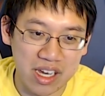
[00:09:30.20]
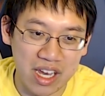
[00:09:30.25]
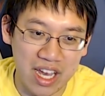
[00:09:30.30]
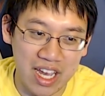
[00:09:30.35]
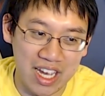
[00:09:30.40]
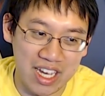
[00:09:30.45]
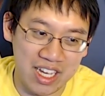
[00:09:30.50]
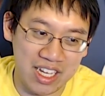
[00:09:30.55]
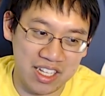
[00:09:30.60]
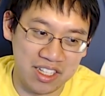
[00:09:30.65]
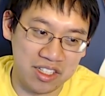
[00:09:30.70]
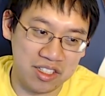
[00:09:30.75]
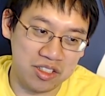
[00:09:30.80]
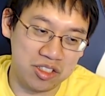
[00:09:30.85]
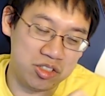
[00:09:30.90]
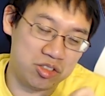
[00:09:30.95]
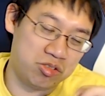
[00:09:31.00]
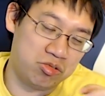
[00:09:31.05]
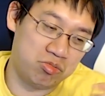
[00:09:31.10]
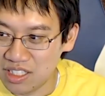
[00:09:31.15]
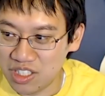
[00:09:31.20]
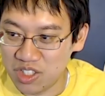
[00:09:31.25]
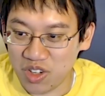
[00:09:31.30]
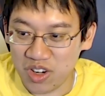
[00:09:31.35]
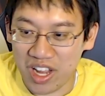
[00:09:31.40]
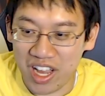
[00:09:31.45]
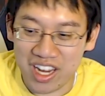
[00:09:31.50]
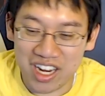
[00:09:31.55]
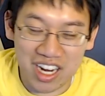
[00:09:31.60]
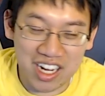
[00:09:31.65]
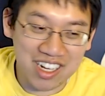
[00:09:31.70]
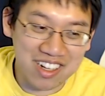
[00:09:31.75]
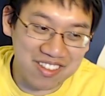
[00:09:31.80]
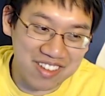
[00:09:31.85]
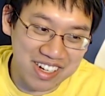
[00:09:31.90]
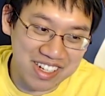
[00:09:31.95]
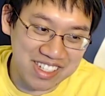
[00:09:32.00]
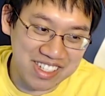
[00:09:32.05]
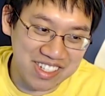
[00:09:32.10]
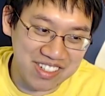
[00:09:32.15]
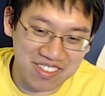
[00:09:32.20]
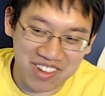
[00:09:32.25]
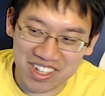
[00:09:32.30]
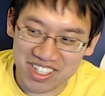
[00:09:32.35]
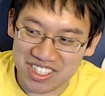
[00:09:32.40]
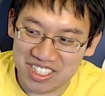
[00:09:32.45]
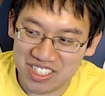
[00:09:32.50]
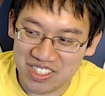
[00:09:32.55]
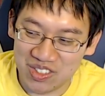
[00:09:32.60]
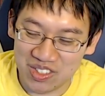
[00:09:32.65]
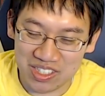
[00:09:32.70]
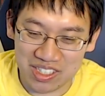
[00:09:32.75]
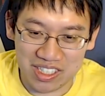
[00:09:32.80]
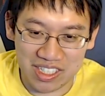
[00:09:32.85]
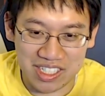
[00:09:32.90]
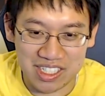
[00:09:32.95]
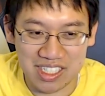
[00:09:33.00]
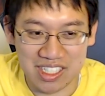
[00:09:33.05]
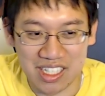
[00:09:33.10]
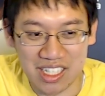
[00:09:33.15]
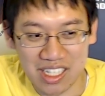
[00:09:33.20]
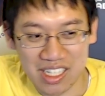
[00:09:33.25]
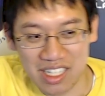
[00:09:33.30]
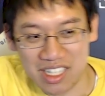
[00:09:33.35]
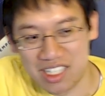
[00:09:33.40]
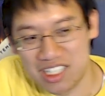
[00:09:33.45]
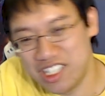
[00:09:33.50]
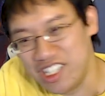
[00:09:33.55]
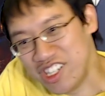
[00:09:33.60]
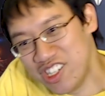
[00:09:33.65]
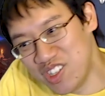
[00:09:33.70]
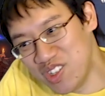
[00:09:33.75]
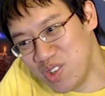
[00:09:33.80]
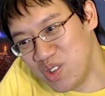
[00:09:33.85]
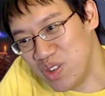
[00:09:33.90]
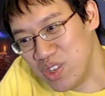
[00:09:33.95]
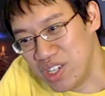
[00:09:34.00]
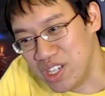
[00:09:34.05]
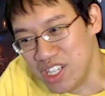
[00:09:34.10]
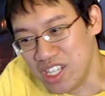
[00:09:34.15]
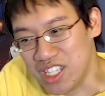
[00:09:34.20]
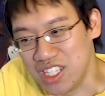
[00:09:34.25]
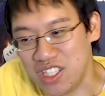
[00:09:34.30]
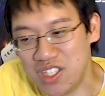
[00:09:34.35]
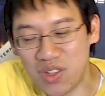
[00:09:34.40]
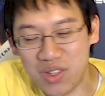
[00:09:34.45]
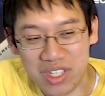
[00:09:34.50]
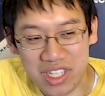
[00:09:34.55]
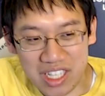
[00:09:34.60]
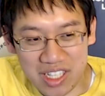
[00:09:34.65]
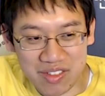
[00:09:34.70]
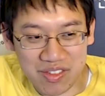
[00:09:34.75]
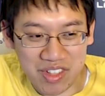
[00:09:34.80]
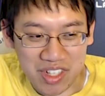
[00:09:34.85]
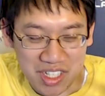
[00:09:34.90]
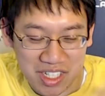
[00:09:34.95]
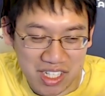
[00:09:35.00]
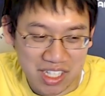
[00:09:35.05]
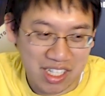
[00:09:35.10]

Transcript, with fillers: and you're ahead anyway, so why are you doing this? Two, you're even.